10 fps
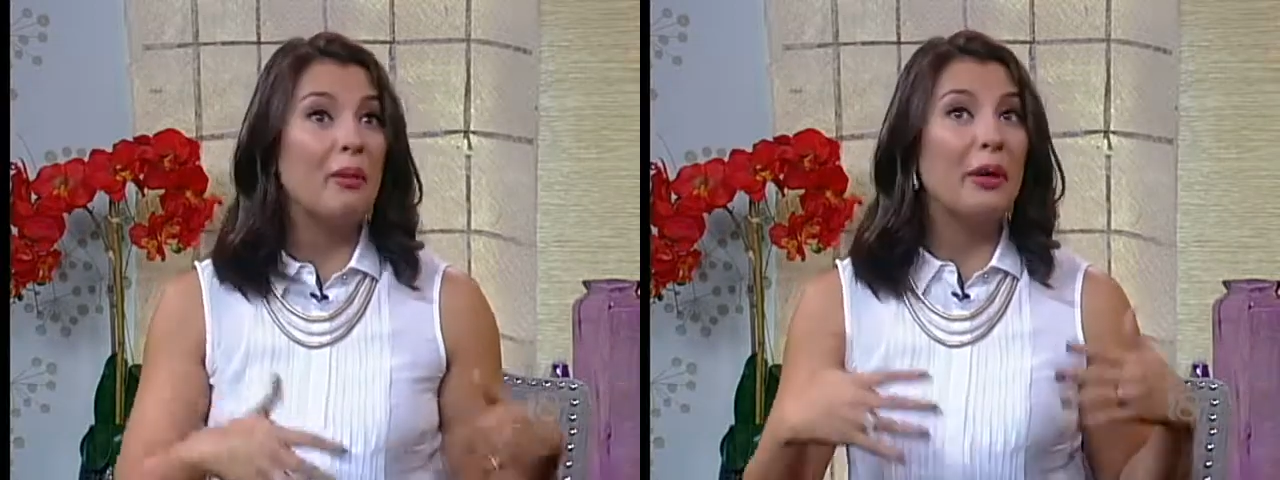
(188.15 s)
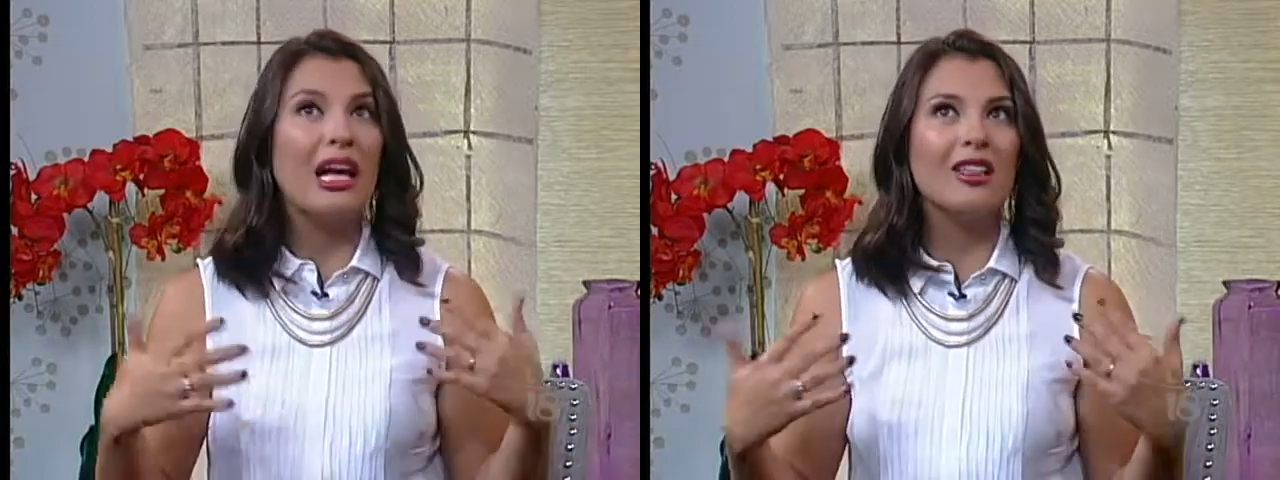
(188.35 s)

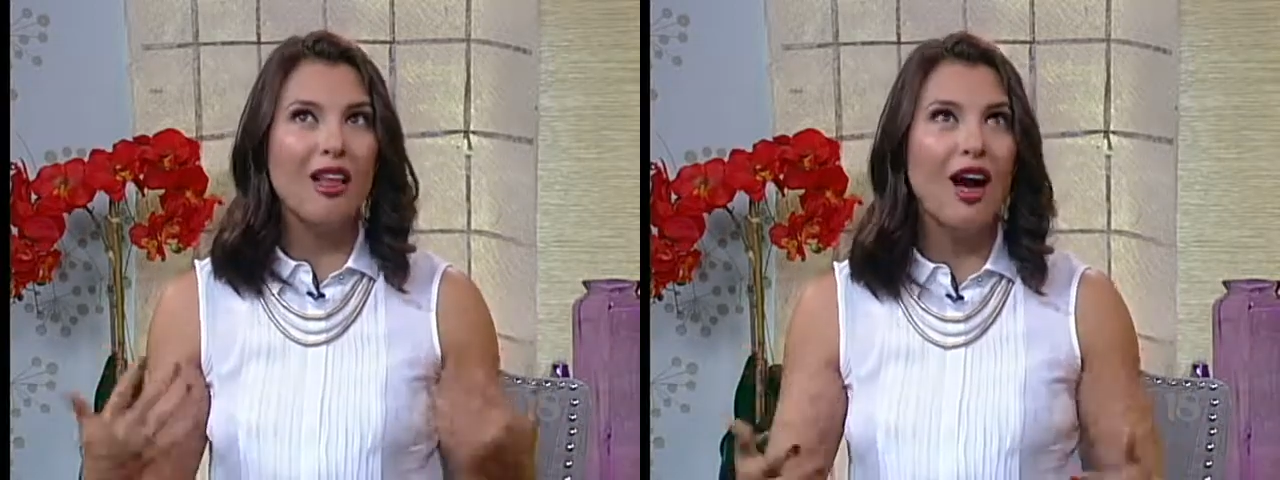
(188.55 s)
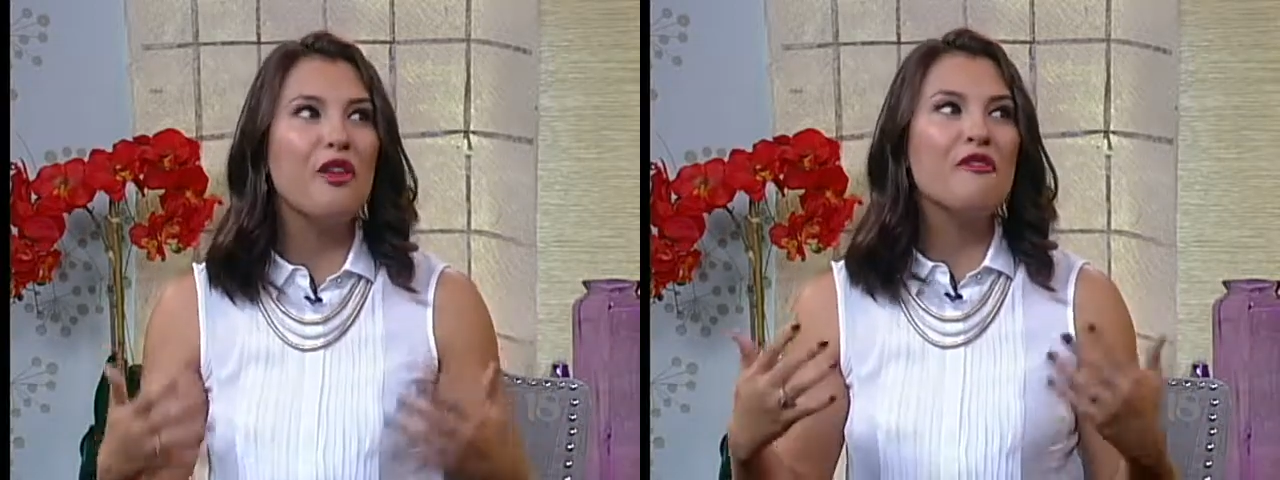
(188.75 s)
but a
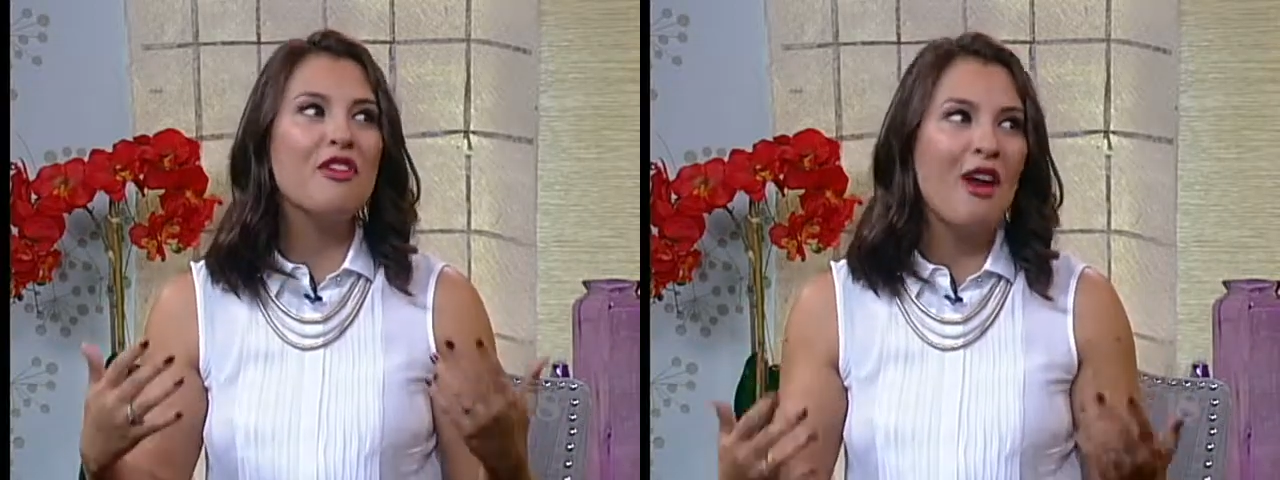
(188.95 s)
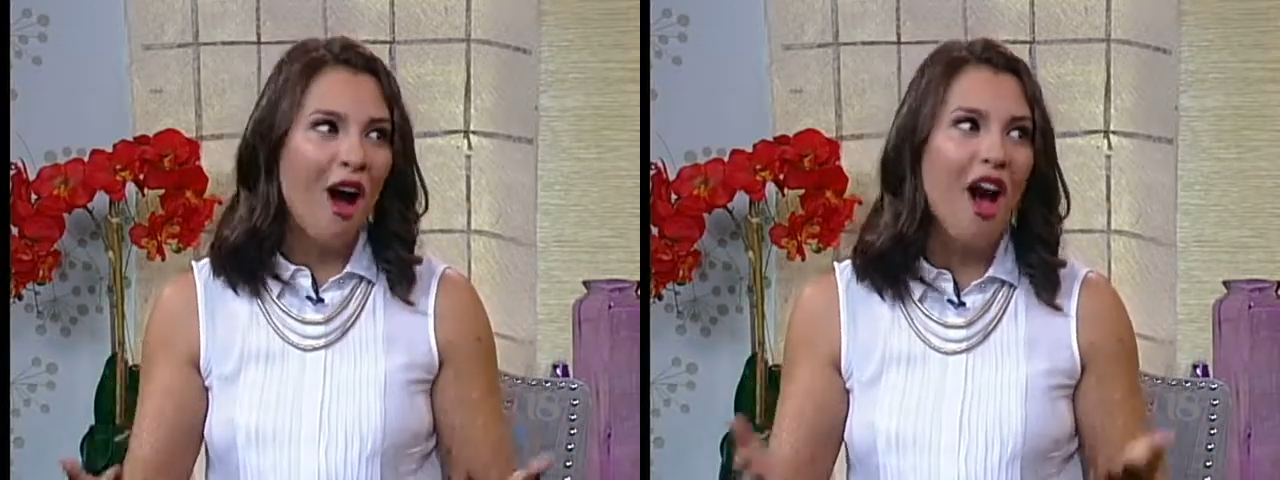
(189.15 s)
lot of
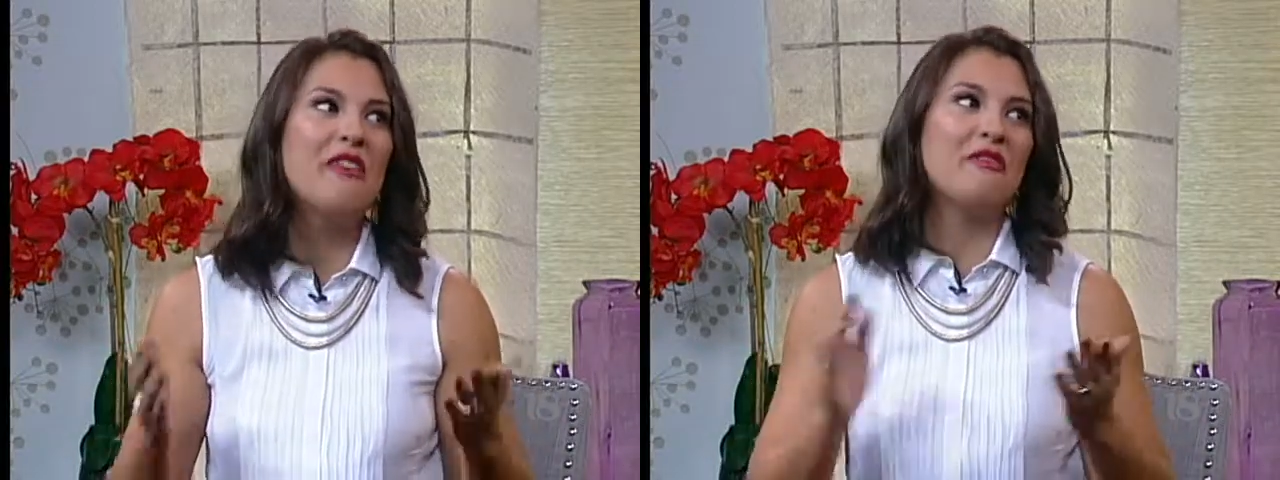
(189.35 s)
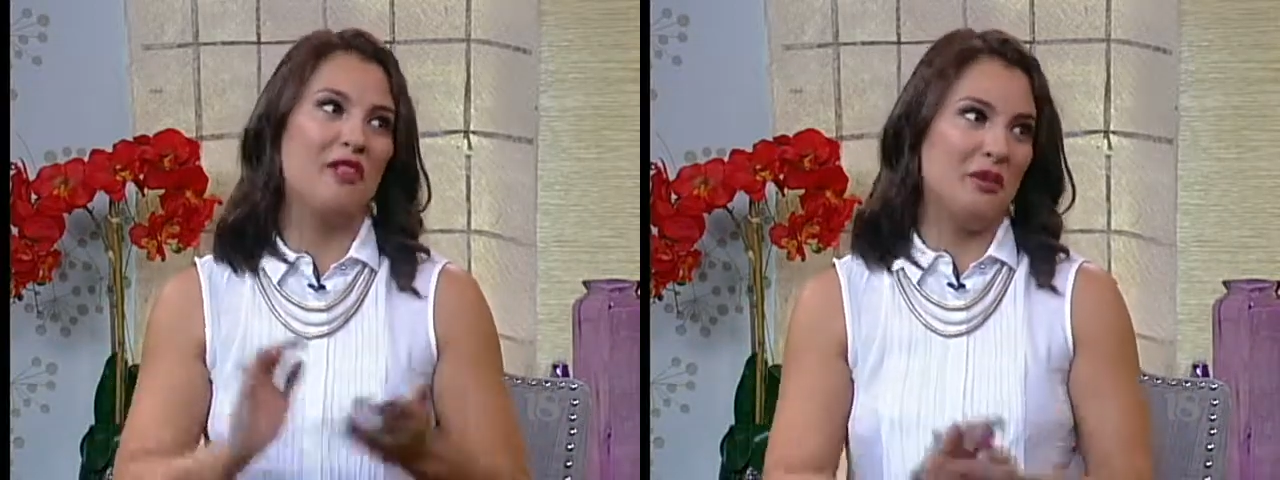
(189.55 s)

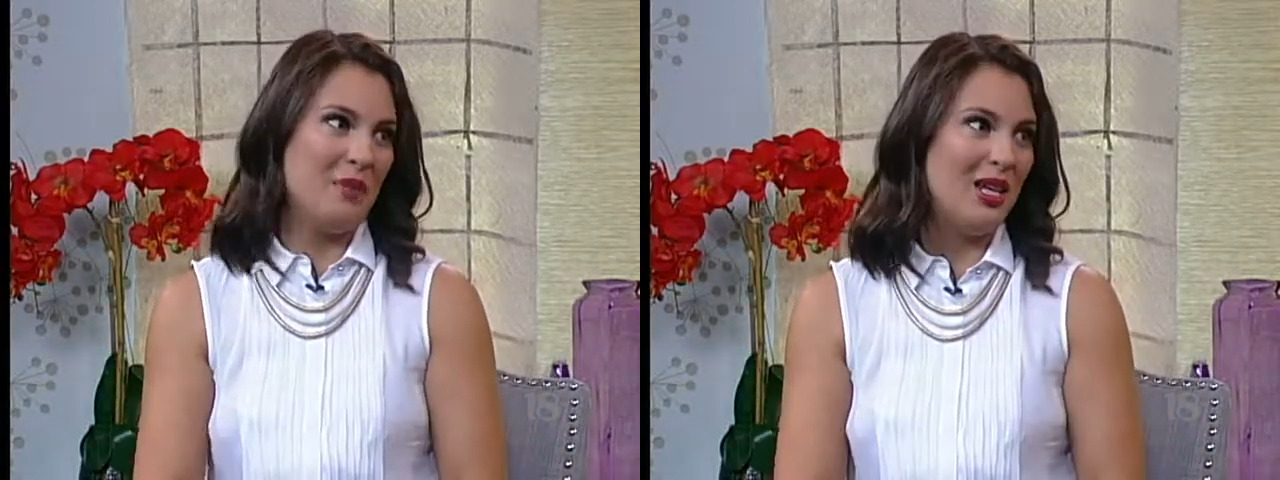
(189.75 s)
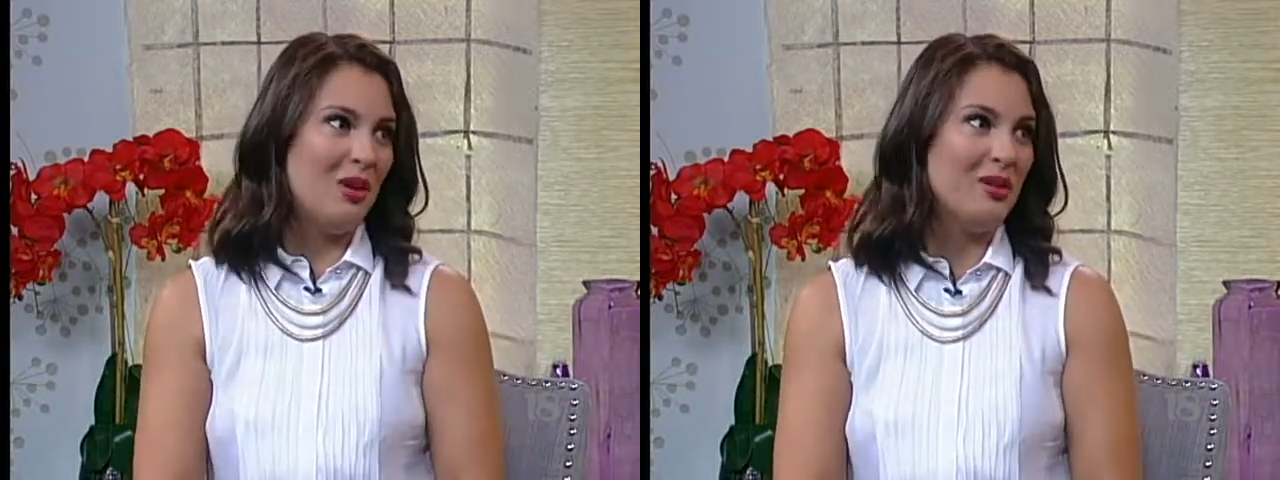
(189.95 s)

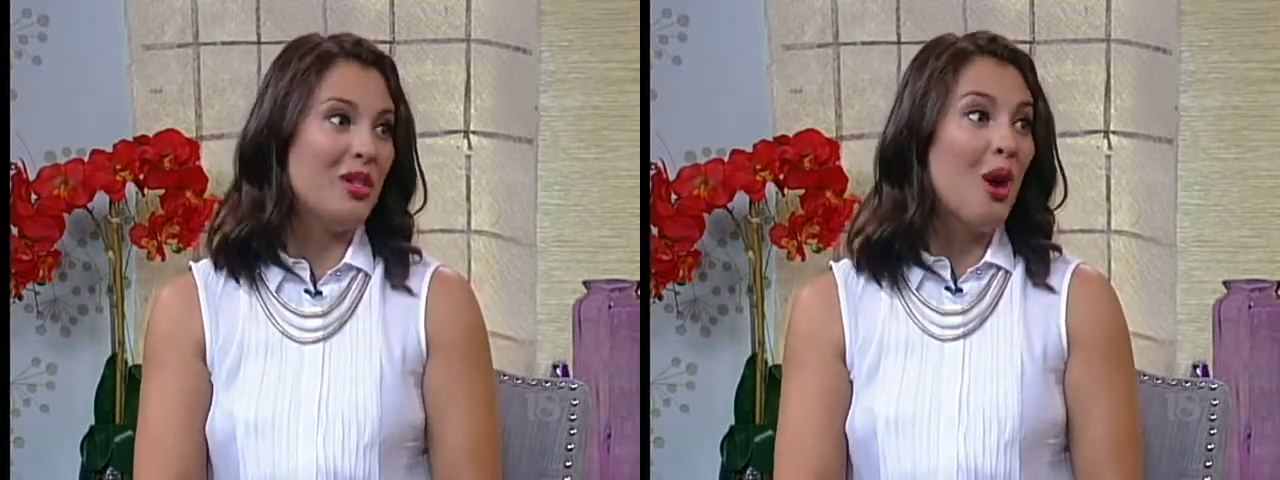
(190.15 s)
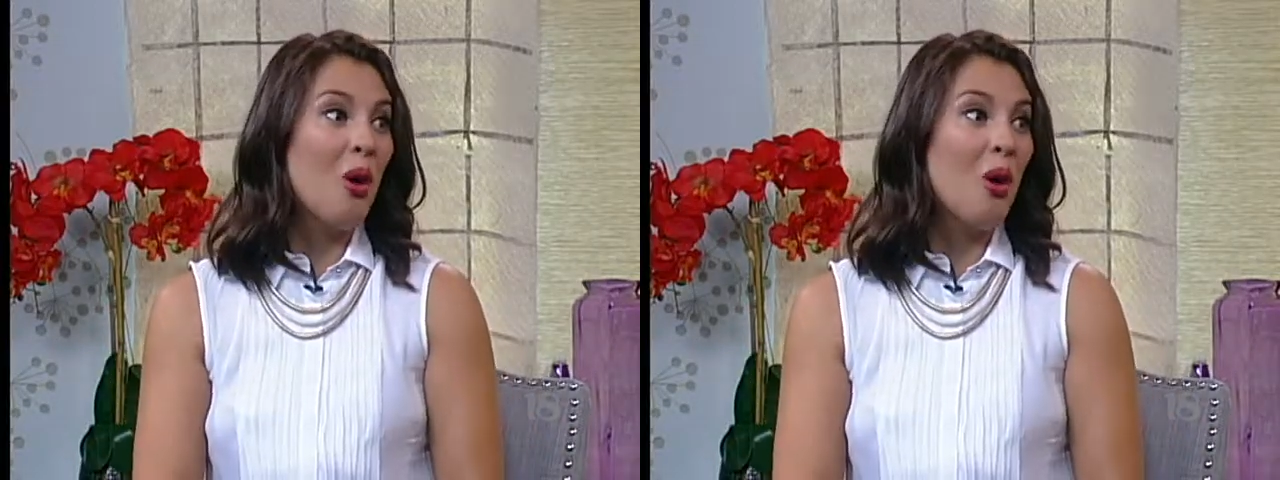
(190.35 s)
non-Filipinos